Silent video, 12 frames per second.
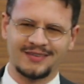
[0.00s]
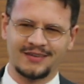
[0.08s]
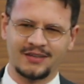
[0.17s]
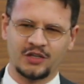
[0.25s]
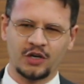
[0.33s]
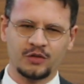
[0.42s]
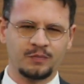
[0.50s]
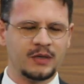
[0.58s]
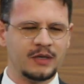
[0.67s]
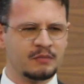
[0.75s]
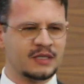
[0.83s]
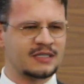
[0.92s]
Don't be
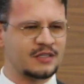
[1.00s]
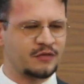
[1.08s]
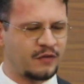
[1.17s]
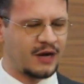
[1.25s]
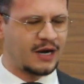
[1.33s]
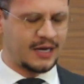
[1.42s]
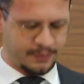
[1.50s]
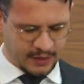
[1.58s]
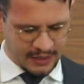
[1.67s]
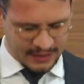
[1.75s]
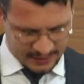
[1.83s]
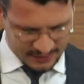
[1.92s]
mystified
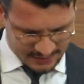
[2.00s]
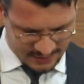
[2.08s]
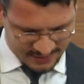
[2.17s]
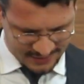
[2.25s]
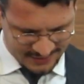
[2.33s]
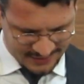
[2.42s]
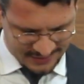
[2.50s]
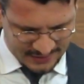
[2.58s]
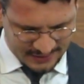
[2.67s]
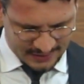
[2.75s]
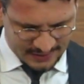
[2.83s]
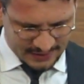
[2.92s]
by it.
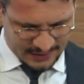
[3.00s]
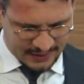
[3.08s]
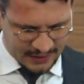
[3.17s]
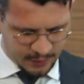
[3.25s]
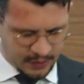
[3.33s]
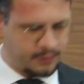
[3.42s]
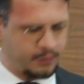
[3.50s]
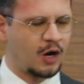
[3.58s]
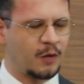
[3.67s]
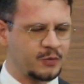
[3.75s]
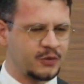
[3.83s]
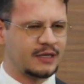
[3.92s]
Uh, in, in
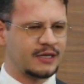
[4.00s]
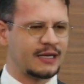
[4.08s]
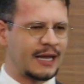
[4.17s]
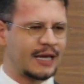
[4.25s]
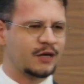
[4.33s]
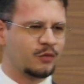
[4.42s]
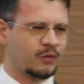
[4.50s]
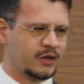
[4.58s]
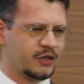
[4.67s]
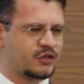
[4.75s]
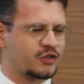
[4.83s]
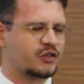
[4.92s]
popular
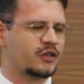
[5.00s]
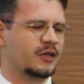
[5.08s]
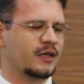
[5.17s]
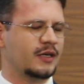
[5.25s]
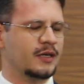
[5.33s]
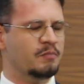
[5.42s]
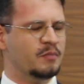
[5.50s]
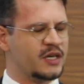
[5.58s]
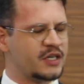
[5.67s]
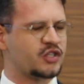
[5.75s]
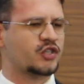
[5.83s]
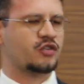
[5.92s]
language,
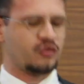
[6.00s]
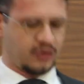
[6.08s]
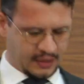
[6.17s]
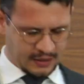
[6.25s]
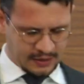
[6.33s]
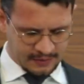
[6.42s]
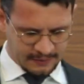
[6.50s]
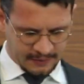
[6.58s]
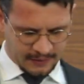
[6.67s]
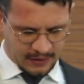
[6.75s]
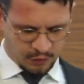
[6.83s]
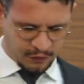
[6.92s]
mystery
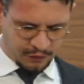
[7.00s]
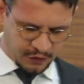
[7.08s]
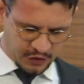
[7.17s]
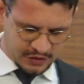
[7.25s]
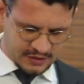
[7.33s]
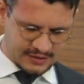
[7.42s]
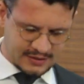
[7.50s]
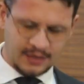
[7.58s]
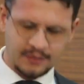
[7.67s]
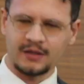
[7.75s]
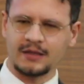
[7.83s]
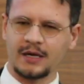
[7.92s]
refers to
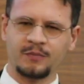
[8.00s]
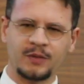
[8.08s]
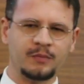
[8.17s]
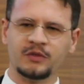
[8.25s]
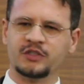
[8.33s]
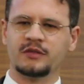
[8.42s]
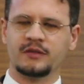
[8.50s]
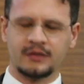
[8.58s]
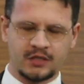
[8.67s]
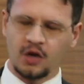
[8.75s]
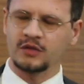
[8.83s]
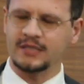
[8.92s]
something that people
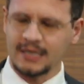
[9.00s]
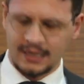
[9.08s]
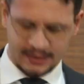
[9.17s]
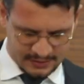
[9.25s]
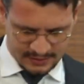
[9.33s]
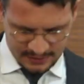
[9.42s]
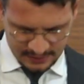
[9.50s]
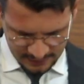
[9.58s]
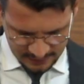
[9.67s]
don't understand.